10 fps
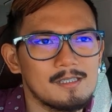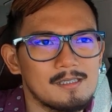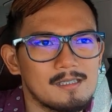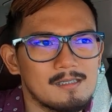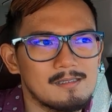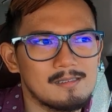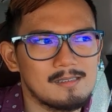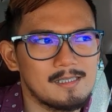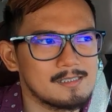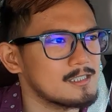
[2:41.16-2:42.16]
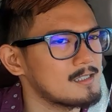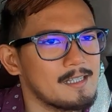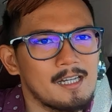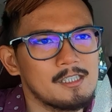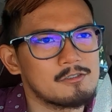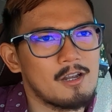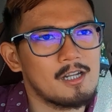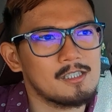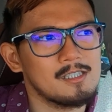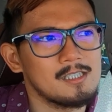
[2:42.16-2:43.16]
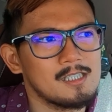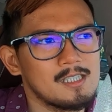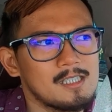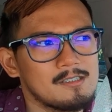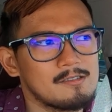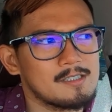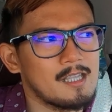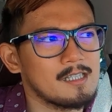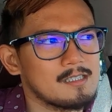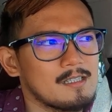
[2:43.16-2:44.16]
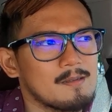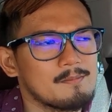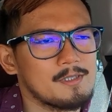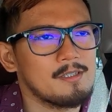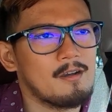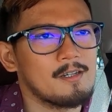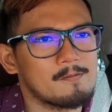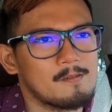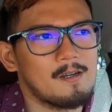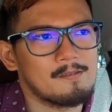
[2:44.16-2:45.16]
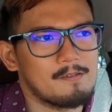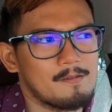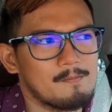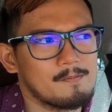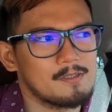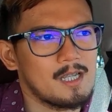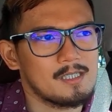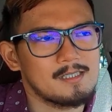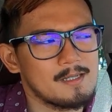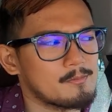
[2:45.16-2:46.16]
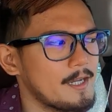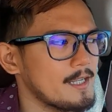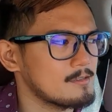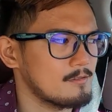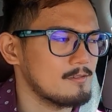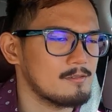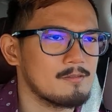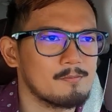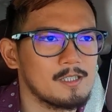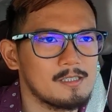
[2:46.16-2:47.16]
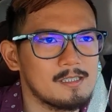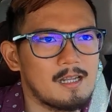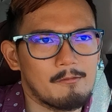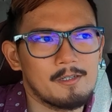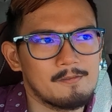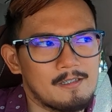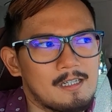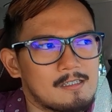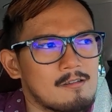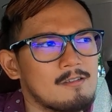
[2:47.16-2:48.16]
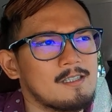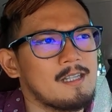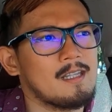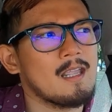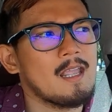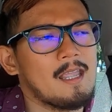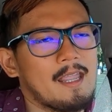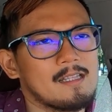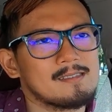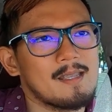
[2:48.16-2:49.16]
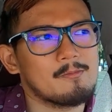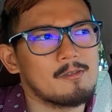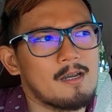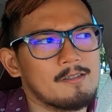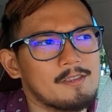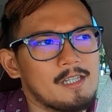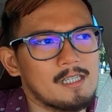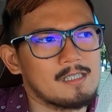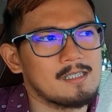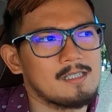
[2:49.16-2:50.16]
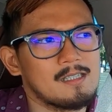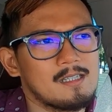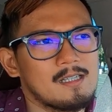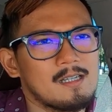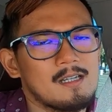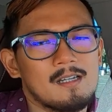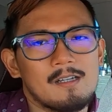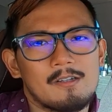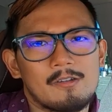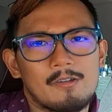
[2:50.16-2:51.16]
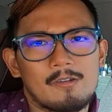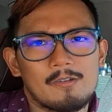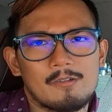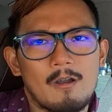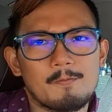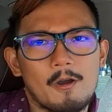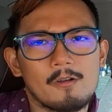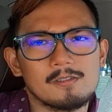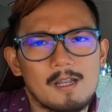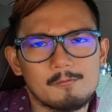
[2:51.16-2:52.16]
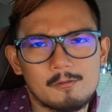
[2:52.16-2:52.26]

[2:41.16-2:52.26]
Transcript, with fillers: you know like just like any drug you can't be on it forever you got to take breaks or completely get rid of it it's only a, a temporary thing gopro stop